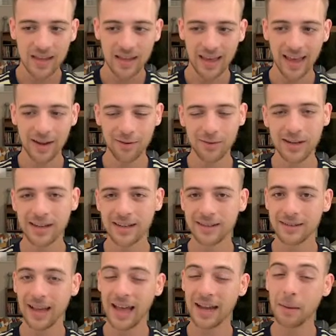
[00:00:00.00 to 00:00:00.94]

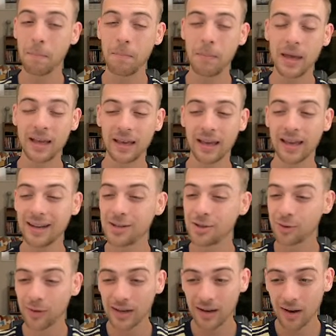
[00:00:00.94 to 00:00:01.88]
Henry had a big
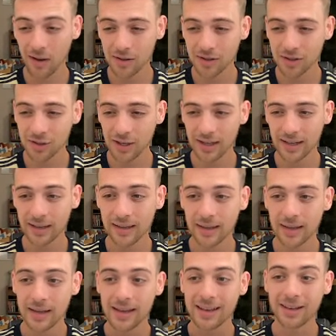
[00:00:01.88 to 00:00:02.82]
injury last year.
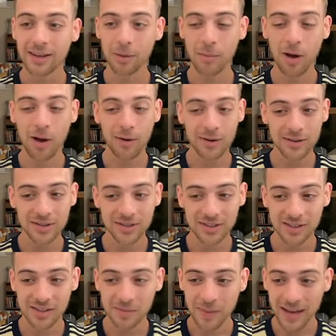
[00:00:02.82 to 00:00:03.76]
Kamara's
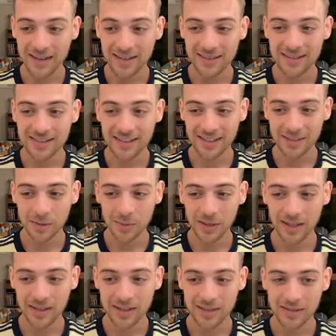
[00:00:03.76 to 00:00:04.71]
suspended 6
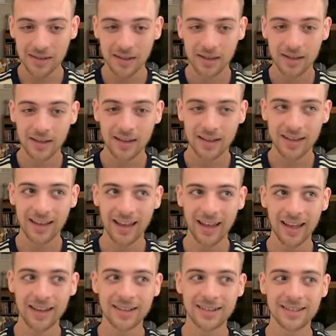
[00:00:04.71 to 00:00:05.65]
weeks,
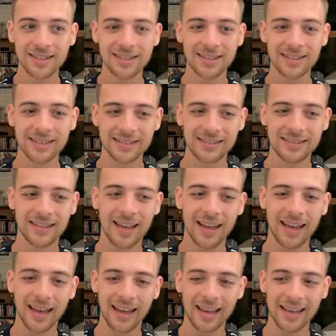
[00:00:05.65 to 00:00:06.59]
and
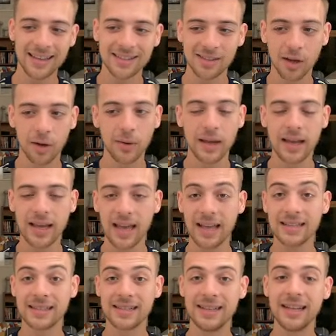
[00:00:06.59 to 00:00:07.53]

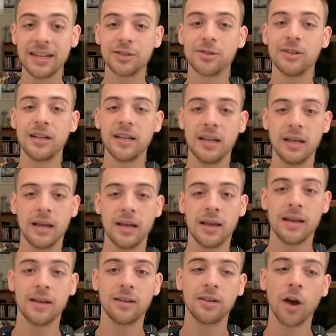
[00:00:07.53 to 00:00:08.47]
it's literally
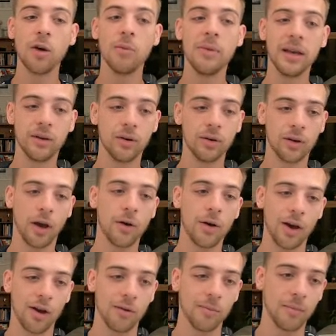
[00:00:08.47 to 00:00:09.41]
go big or
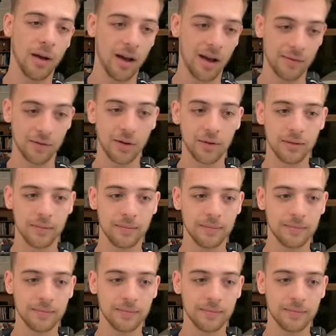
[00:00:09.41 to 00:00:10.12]
go home. I've gone.